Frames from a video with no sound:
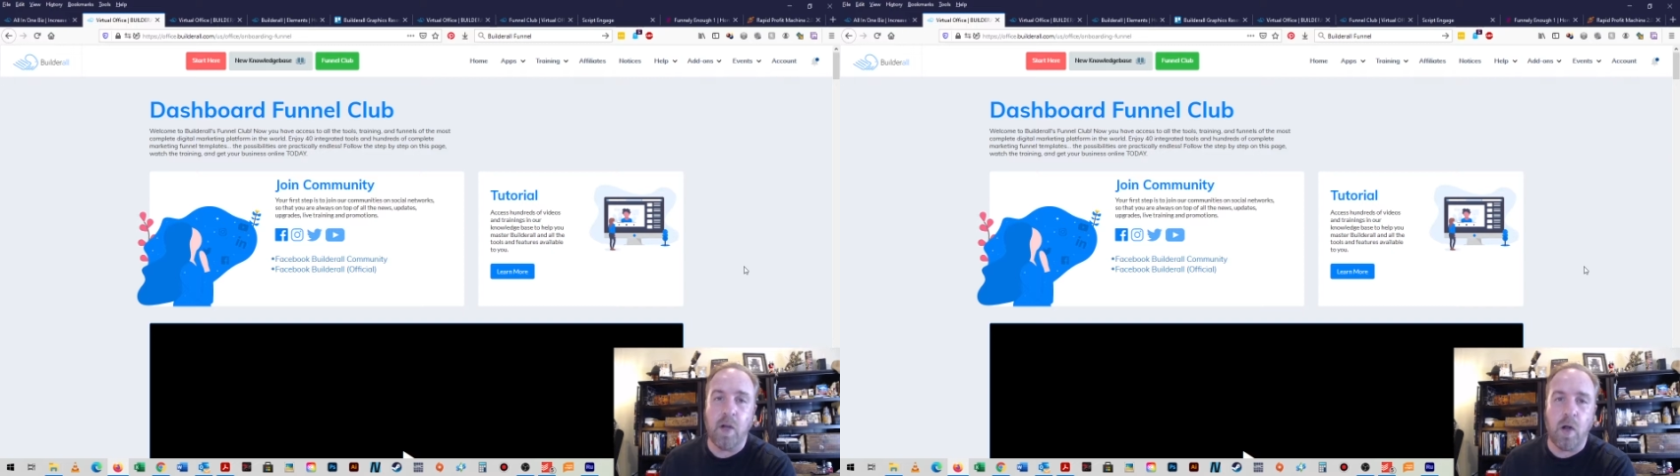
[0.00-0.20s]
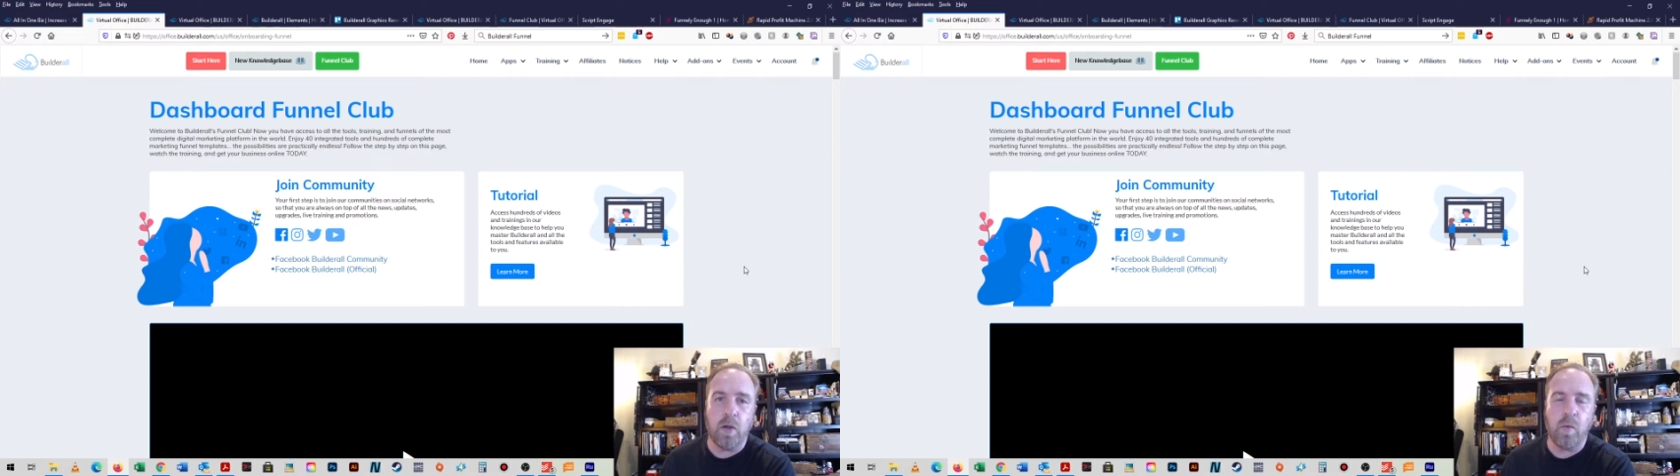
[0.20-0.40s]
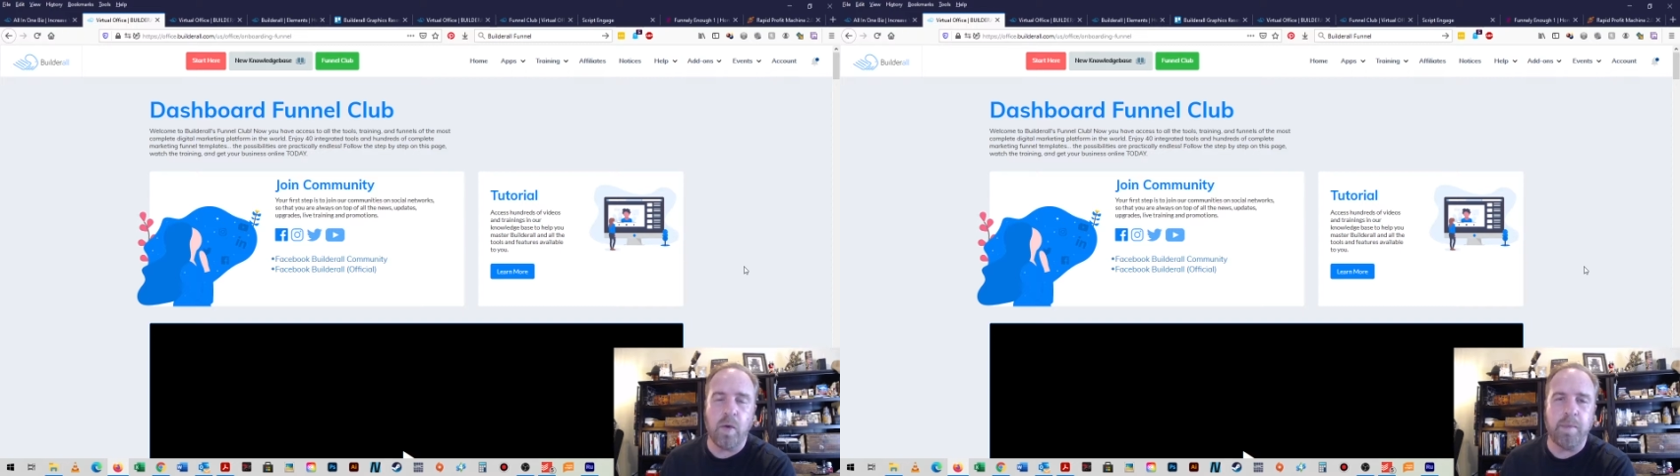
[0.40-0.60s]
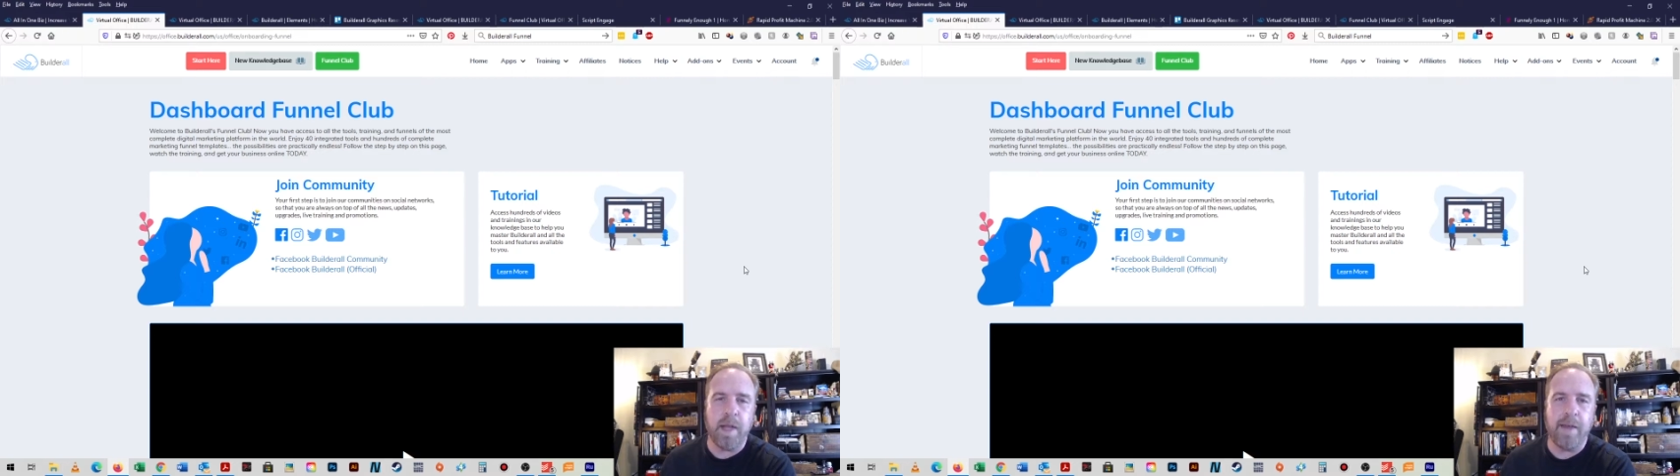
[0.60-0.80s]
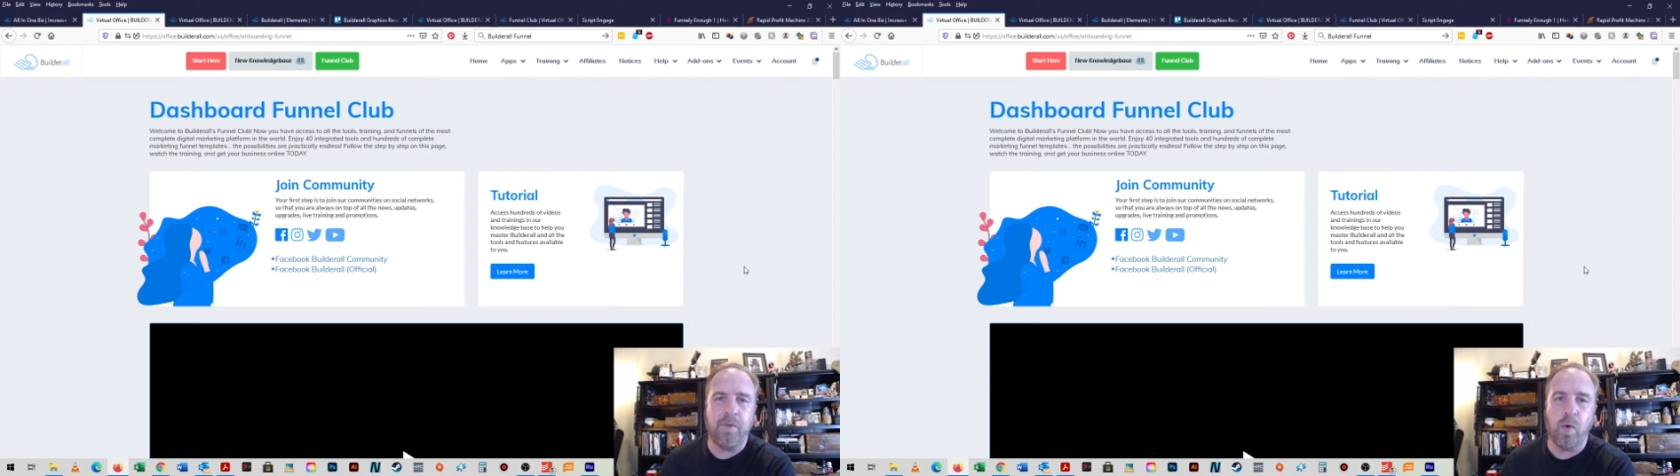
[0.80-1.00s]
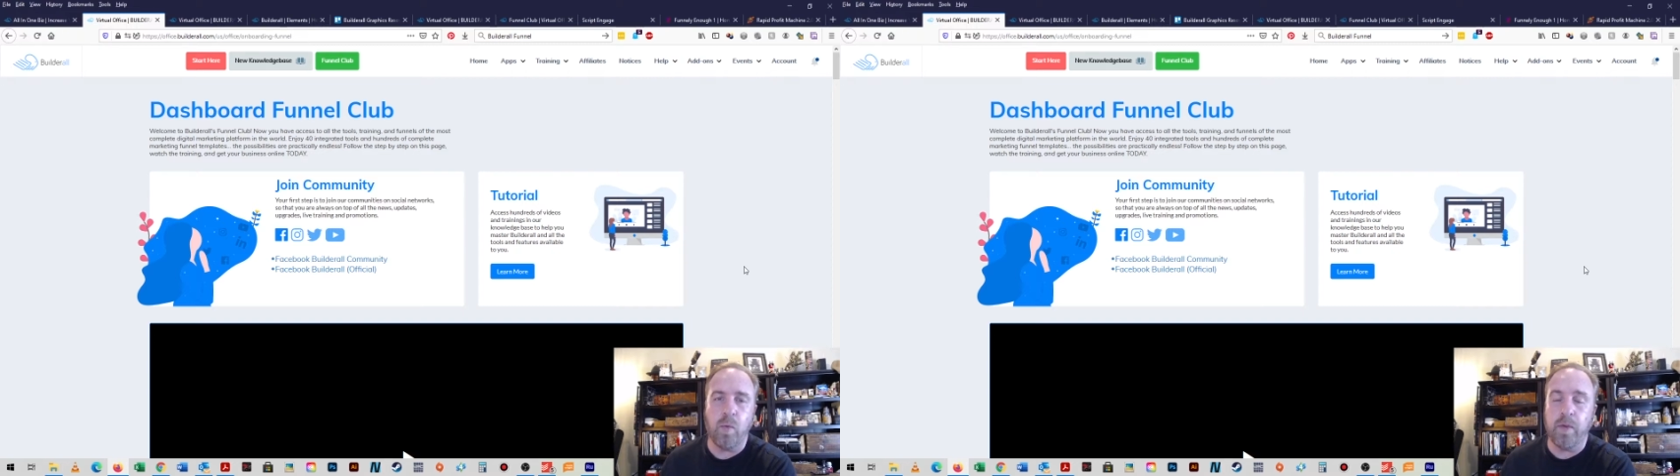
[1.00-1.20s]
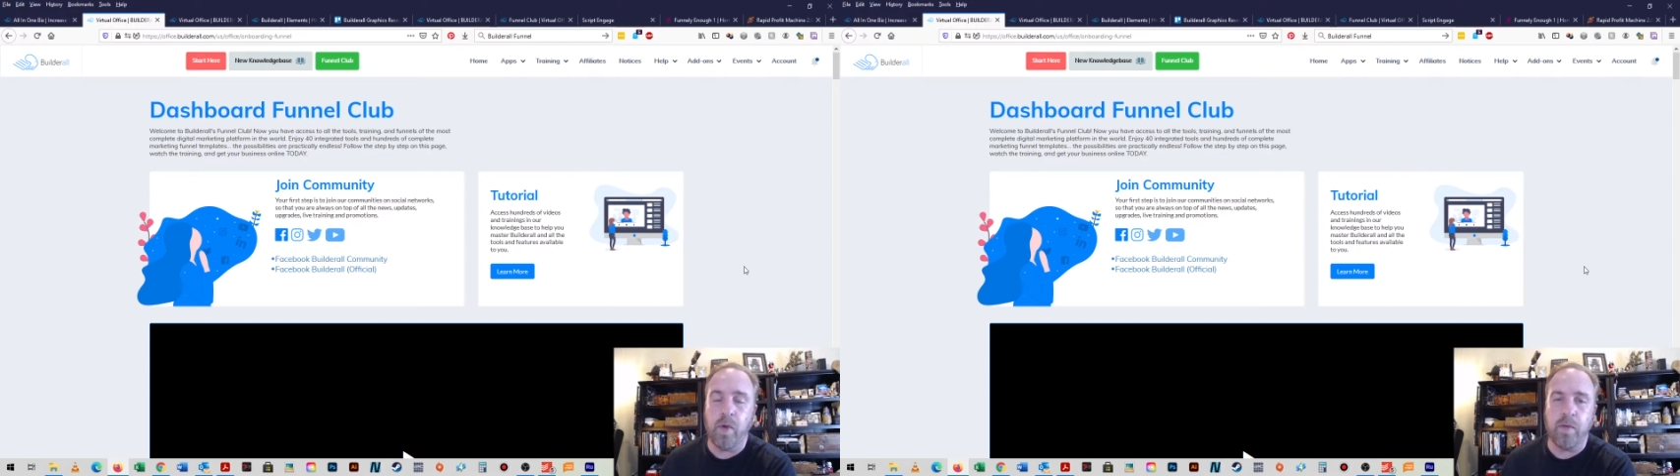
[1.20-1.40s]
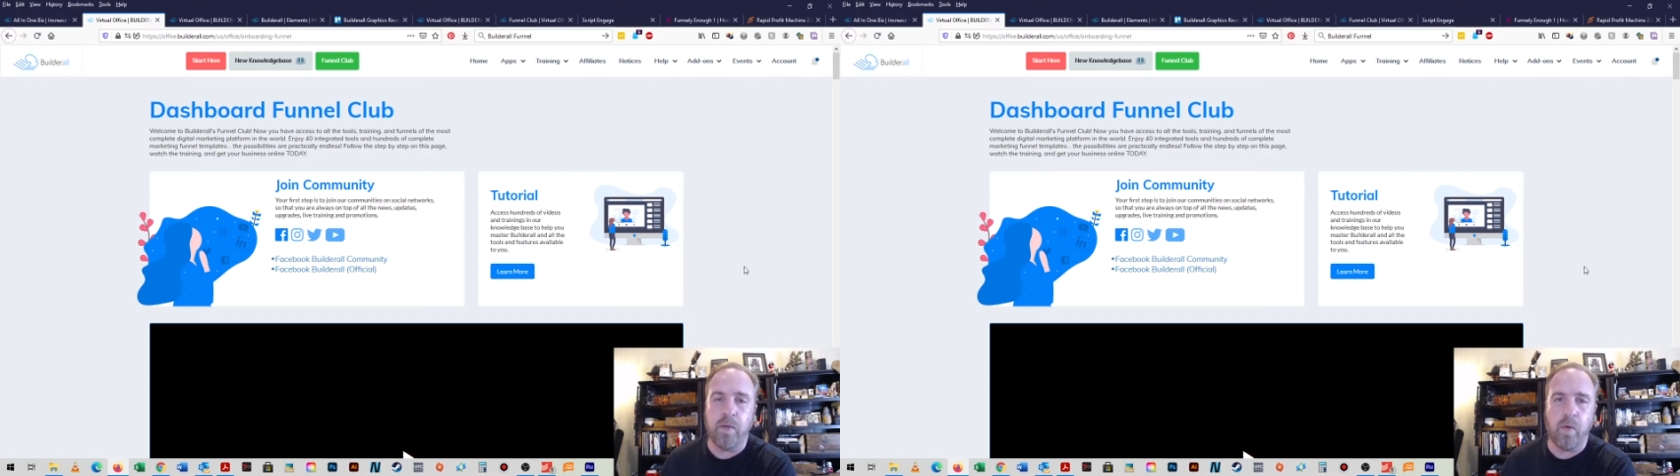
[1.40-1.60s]
all-in-one platform with
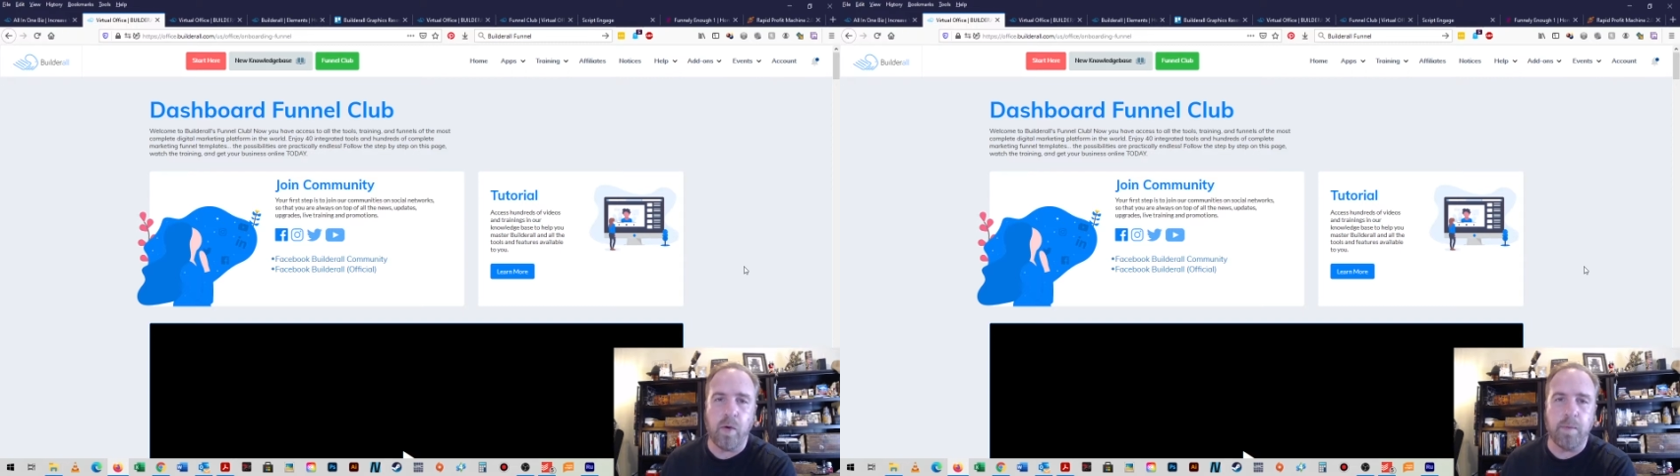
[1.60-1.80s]
over 40